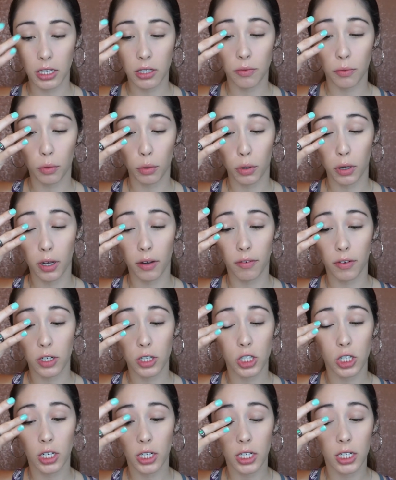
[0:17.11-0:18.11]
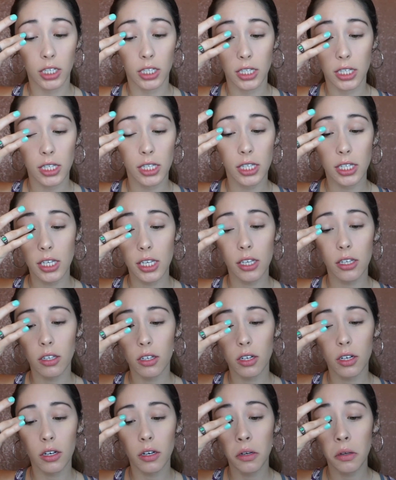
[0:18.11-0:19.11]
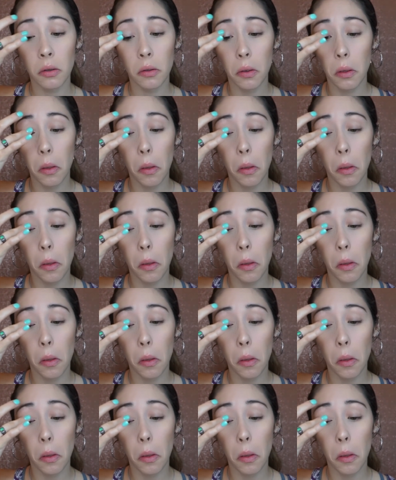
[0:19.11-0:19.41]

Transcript: Full Coverage Concealer